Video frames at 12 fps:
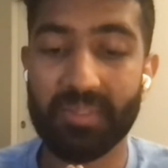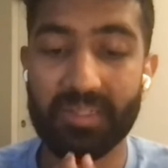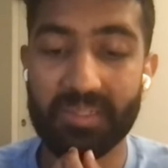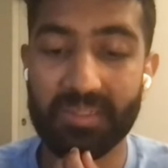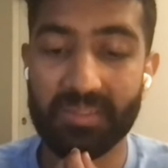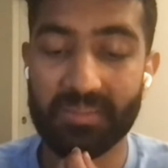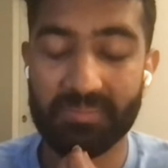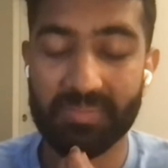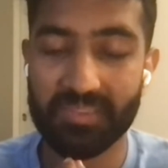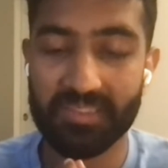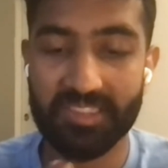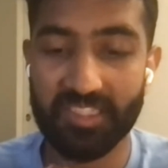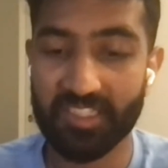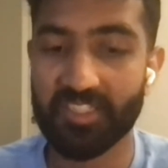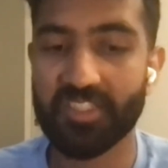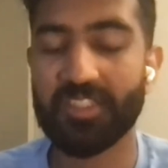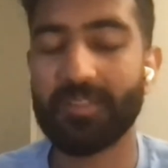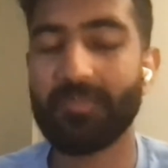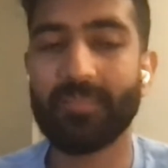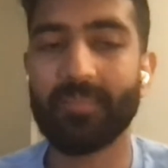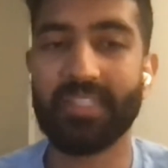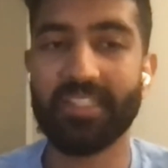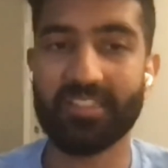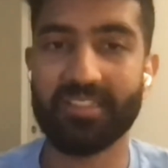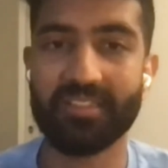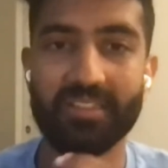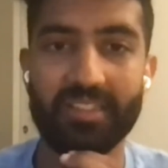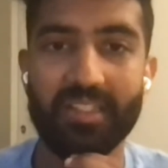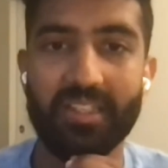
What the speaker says: a structured preparation.